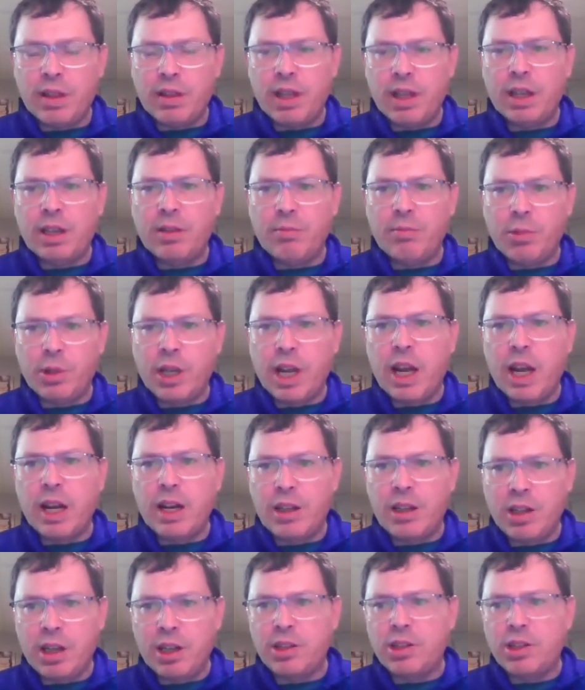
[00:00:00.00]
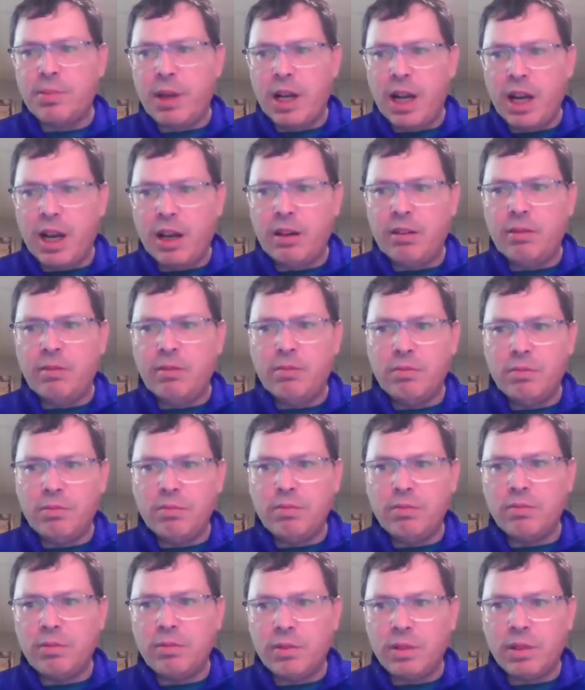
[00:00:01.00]
which I think it would kind of touch upon
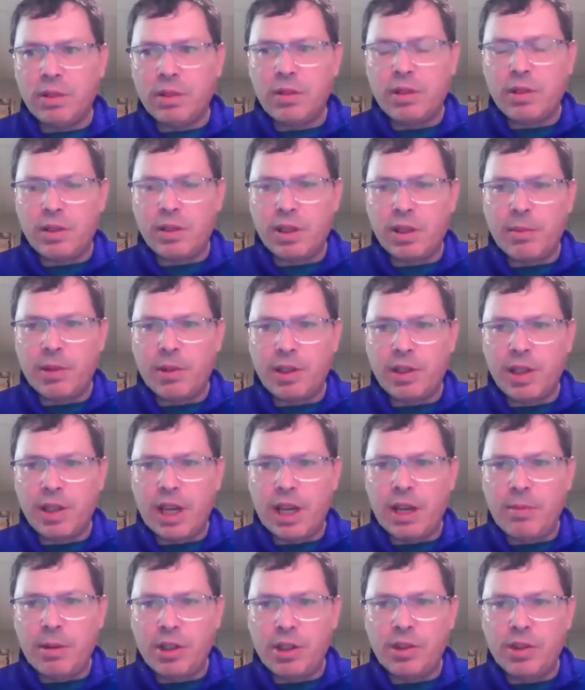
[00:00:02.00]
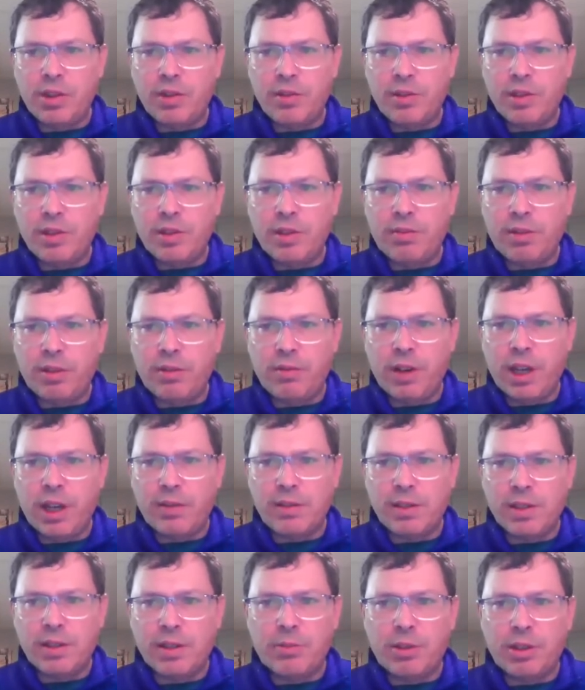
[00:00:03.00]
some of the same issues. If you
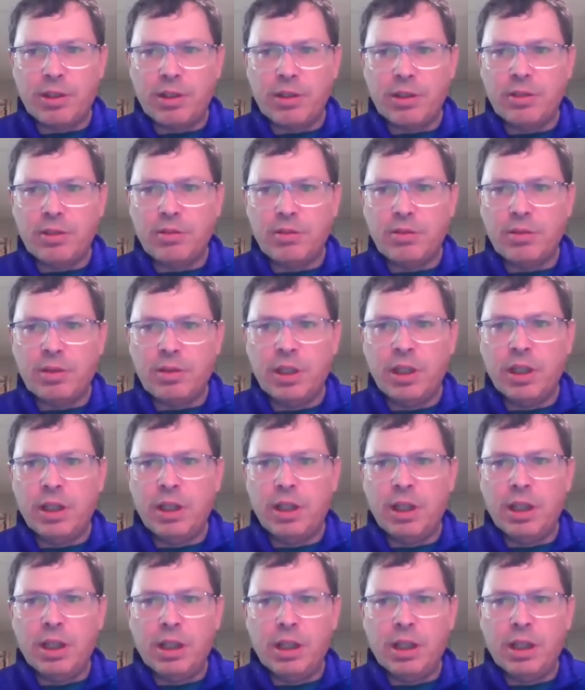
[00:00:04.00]
have someone who